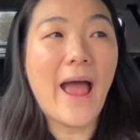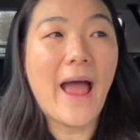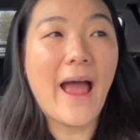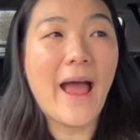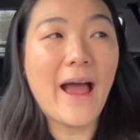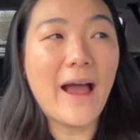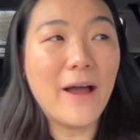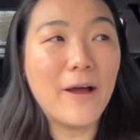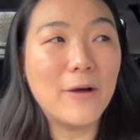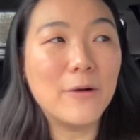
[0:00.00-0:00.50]

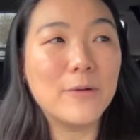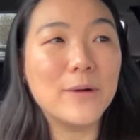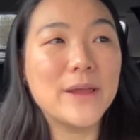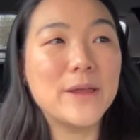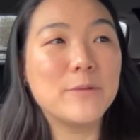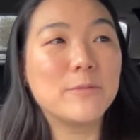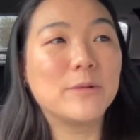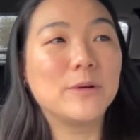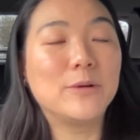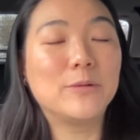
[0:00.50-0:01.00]
how
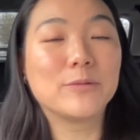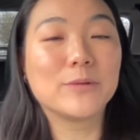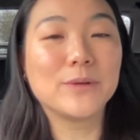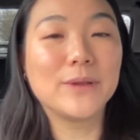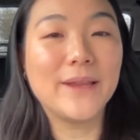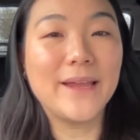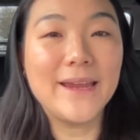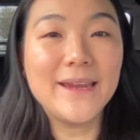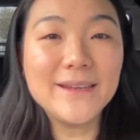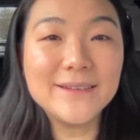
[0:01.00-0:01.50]
it will
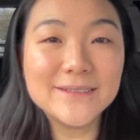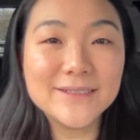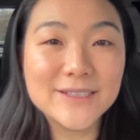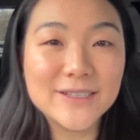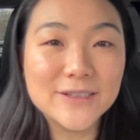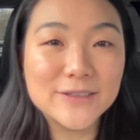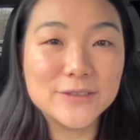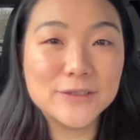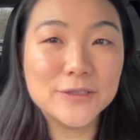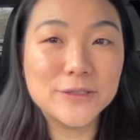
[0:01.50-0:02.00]
relate
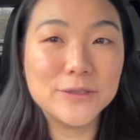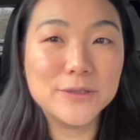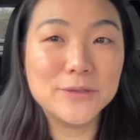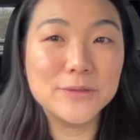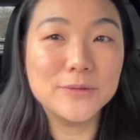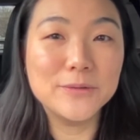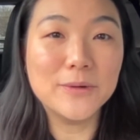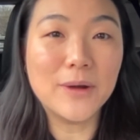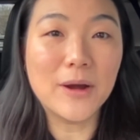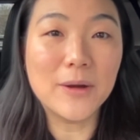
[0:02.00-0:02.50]

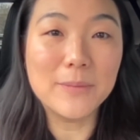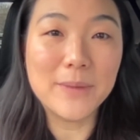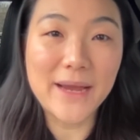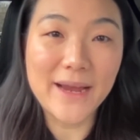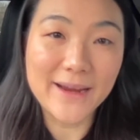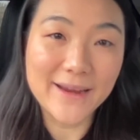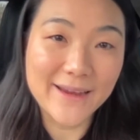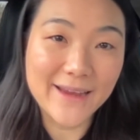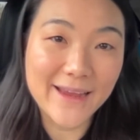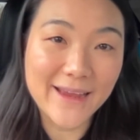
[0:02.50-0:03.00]
to our
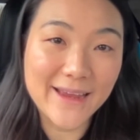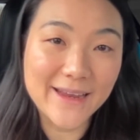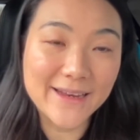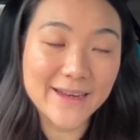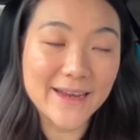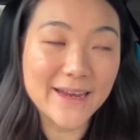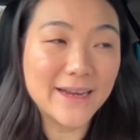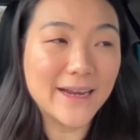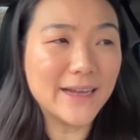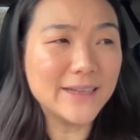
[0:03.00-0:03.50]
back end,
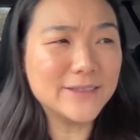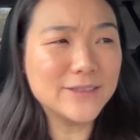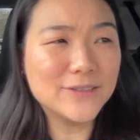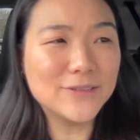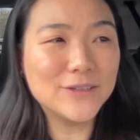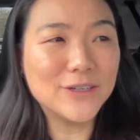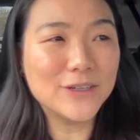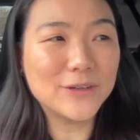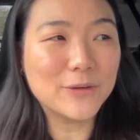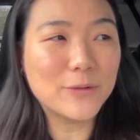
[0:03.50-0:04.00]
and I still
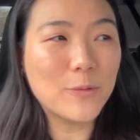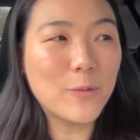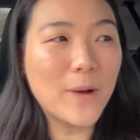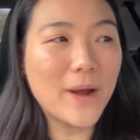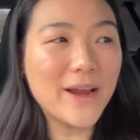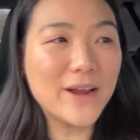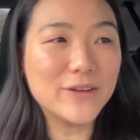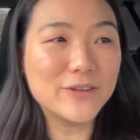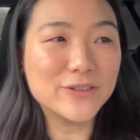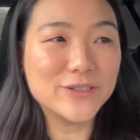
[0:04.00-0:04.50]
don't
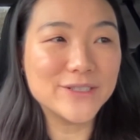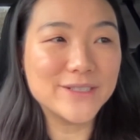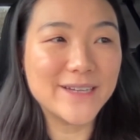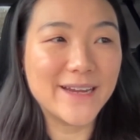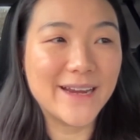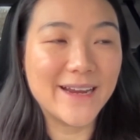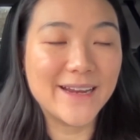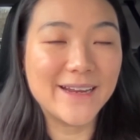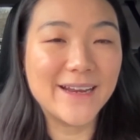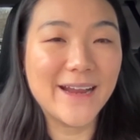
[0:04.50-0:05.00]
quite
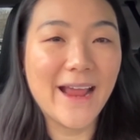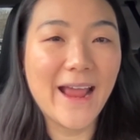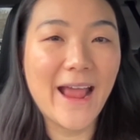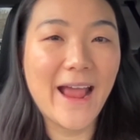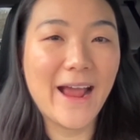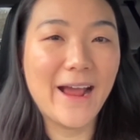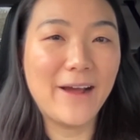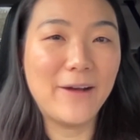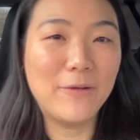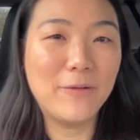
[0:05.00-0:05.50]
understand
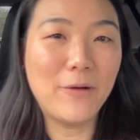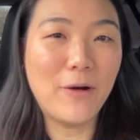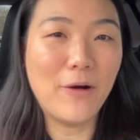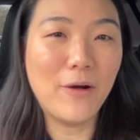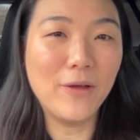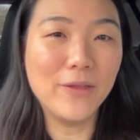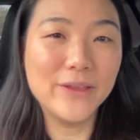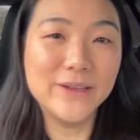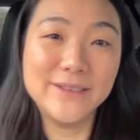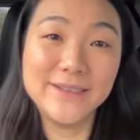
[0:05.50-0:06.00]
how
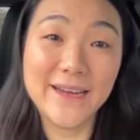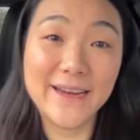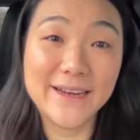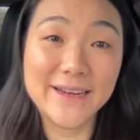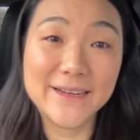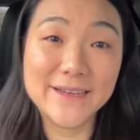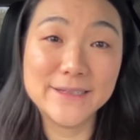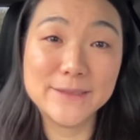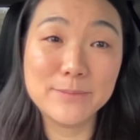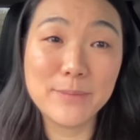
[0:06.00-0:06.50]
all the data is